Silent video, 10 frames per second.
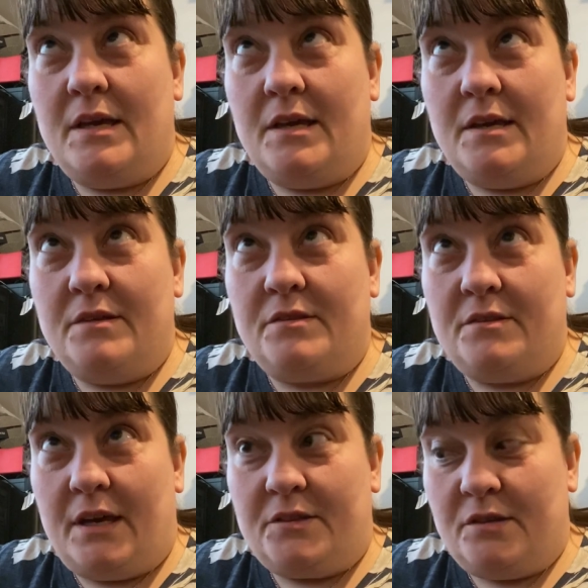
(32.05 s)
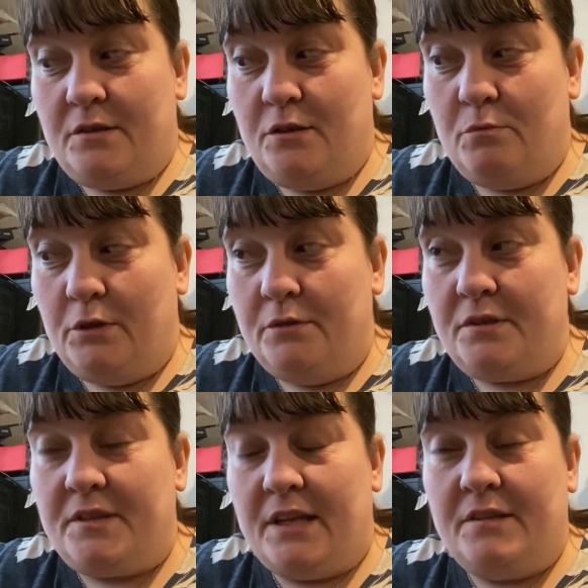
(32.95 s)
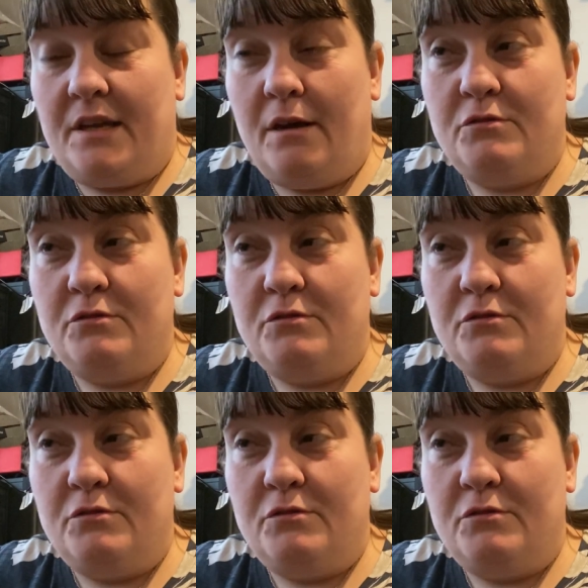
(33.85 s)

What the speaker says: is that you will understand how